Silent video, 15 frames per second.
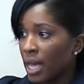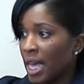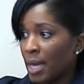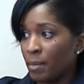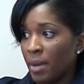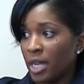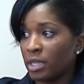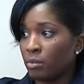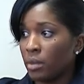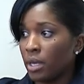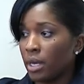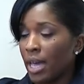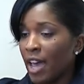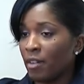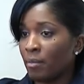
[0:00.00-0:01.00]
It makes
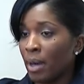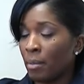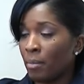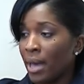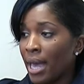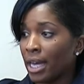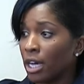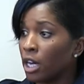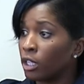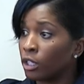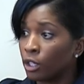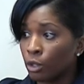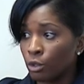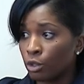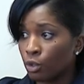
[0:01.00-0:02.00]
me have my back a
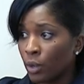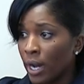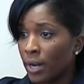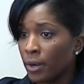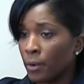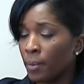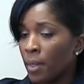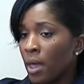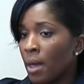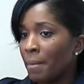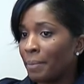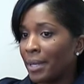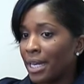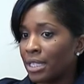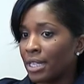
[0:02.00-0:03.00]
little straighter
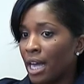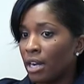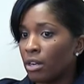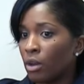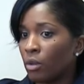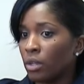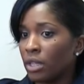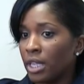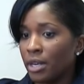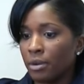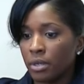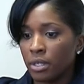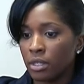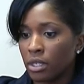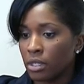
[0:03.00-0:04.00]
because I know that there
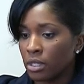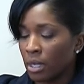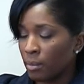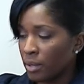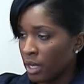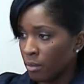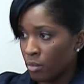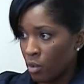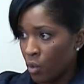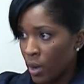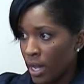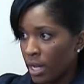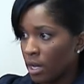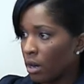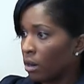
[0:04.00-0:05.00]
is some young
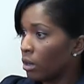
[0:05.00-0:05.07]
boy,